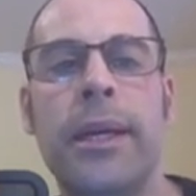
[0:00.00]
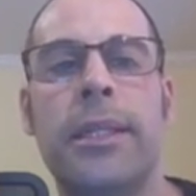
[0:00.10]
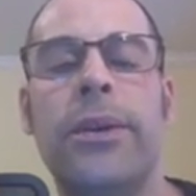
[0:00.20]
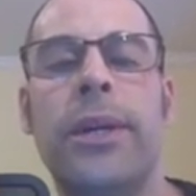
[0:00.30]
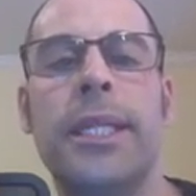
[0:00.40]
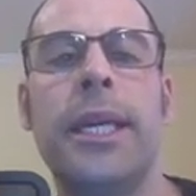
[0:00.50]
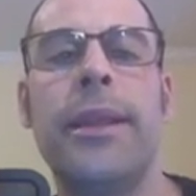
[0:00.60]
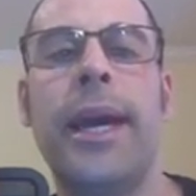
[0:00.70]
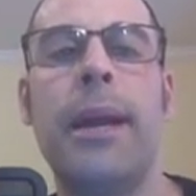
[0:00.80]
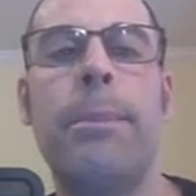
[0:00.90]
So you can see
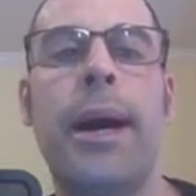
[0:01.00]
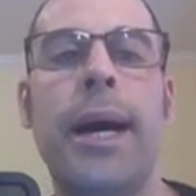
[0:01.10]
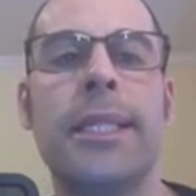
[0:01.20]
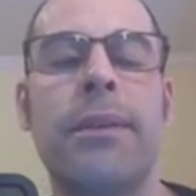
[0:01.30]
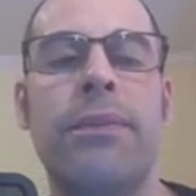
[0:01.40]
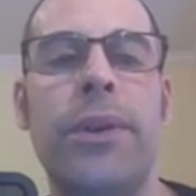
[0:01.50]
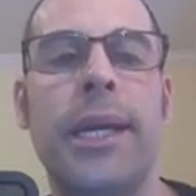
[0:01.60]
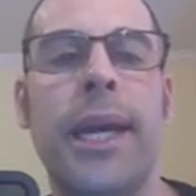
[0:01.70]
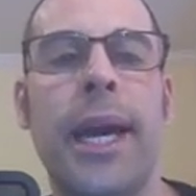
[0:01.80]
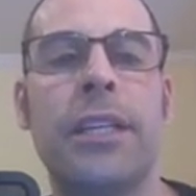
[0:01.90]
they had positive free
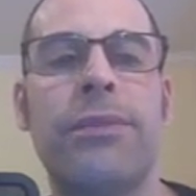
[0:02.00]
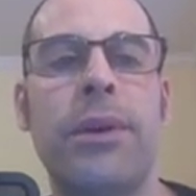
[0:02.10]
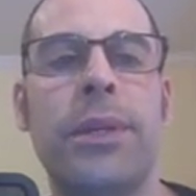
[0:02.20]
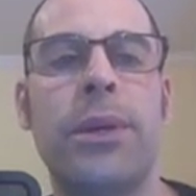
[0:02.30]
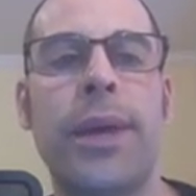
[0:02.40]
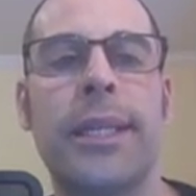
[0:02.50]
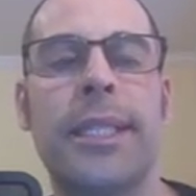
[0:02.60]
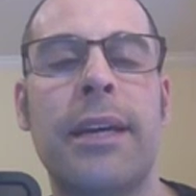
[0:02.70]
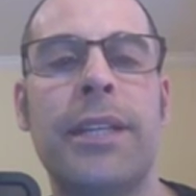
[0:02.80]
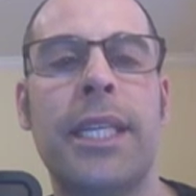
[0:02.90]
cash flow in
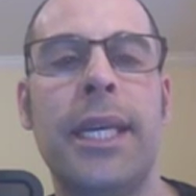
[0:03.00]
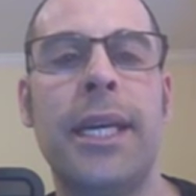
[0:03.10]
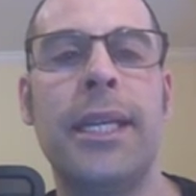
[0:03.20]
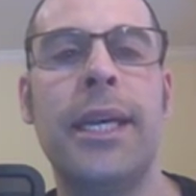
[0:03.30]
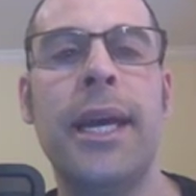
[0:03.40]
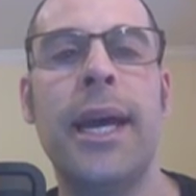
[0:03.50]
2017,